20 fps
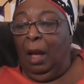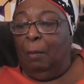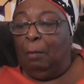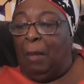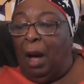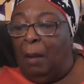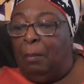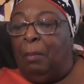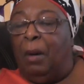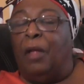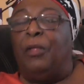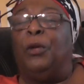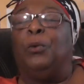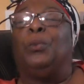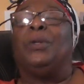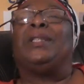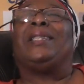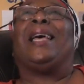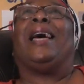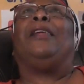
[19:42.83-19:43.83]
My mother
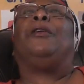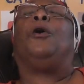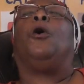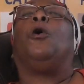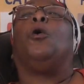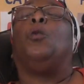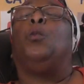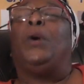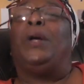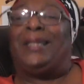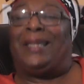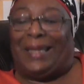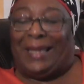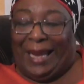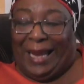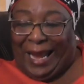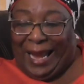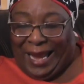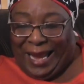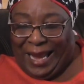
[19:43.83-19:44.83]
was at her
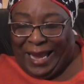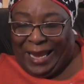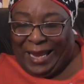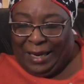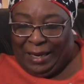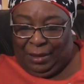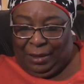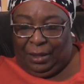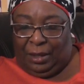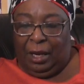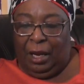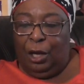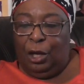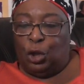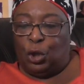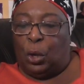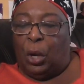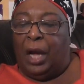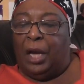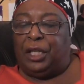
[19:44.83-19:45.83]
wits' end
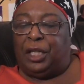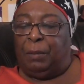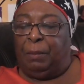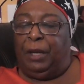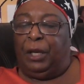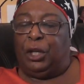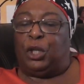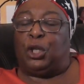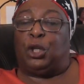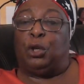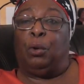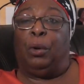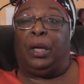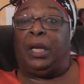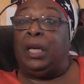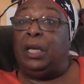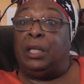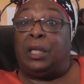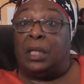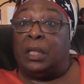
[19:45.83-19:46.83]
trying to make sure
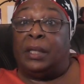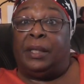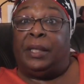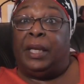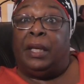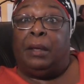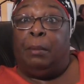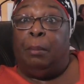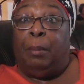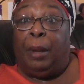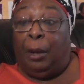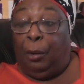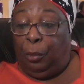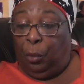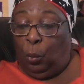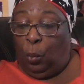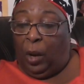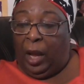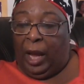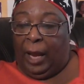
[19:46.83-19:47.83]
he just didn't melt
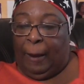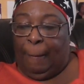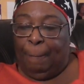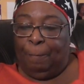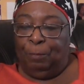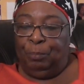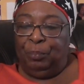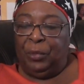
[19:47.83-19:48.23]
away.